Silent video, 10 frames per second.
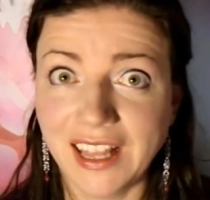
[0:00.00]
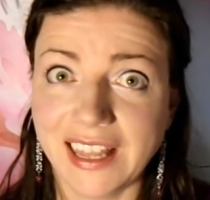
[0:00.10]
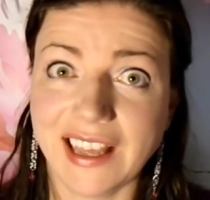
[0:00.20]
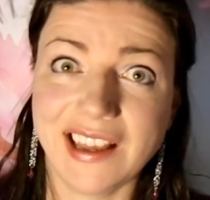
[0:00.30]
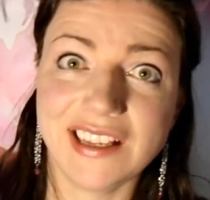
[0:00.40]

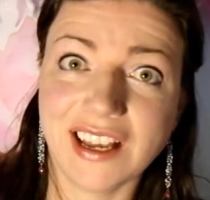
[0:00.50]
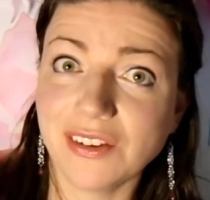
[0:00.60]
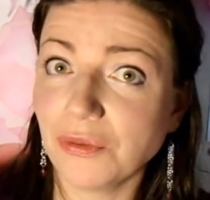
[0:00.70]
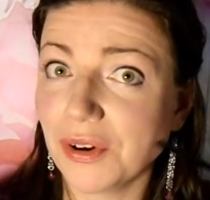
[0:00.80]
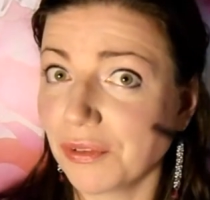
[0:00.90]
like, I
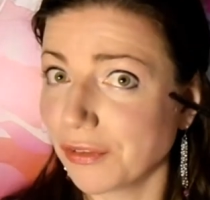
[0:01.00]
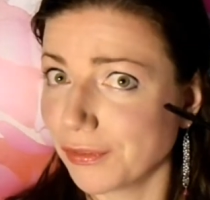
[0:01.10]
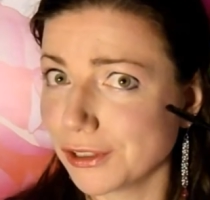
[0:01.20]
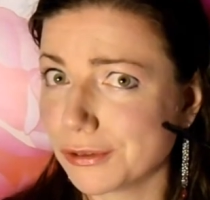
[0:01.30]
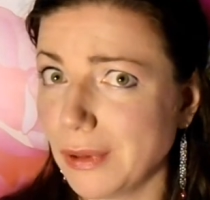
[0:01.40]
went with the
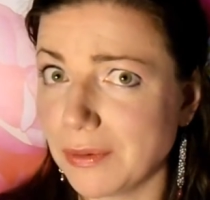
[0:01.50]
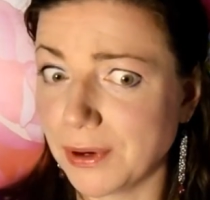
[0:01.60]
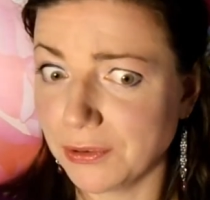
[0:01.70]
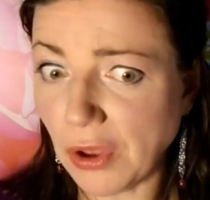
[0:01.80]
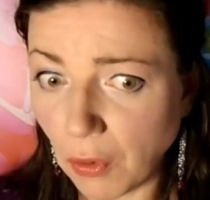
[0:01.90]
first swipe and
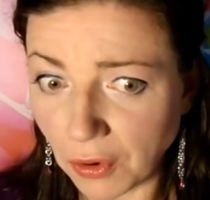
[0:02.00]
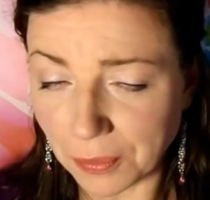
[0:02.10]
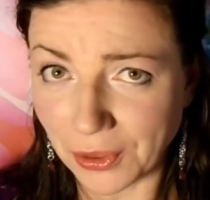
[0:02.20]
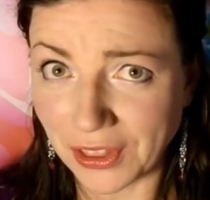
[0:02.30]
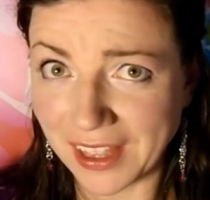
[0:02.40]
it was
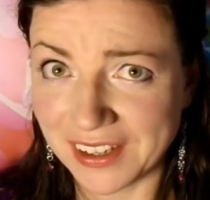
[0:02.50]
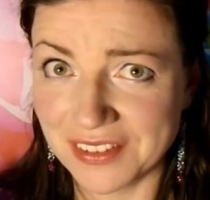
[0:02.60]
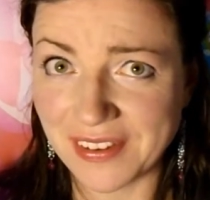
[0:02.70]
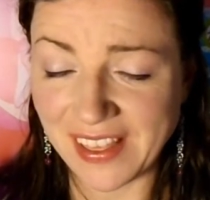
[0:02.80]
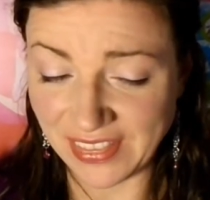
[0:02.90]
horrible, kind
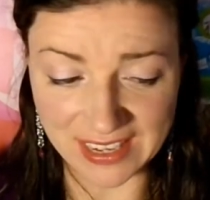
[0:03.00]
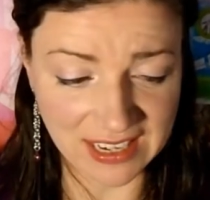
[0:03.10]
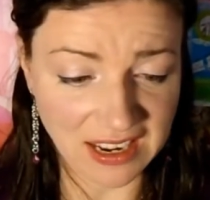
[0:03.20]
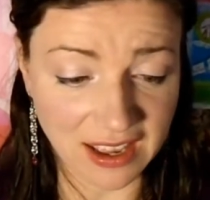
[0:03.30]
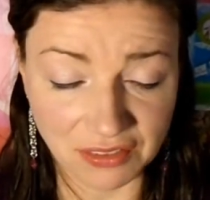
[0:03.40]
of, and
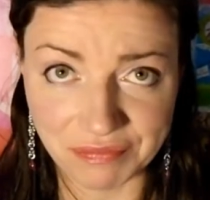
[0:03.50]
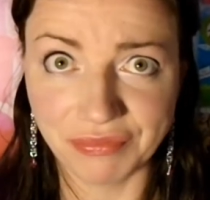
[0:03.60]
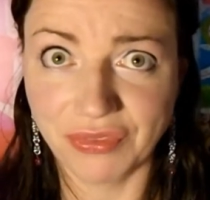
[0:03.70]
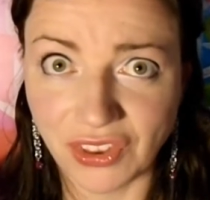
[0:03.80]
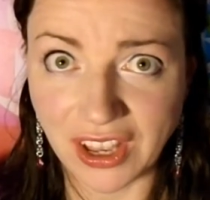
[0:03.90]
then I
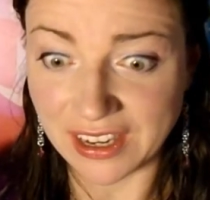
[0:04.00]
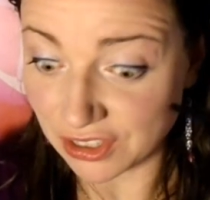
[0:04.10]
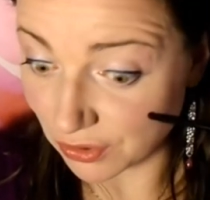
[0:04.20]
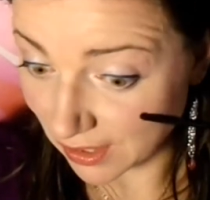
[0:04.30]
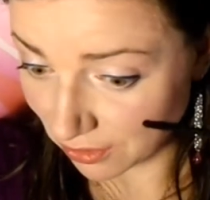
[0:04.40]
got
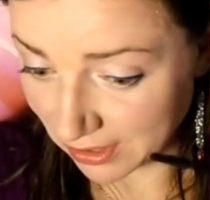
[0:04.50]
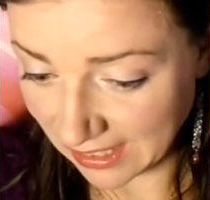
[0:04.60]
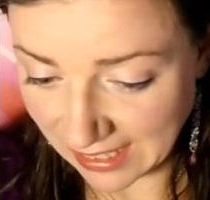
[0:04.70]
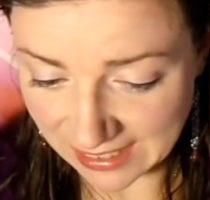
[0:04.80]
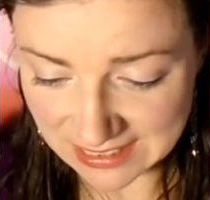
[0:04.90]
into it and I really
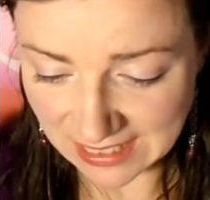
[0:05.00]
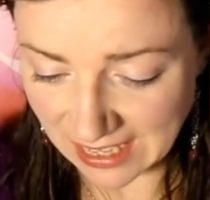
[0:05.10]
liked it.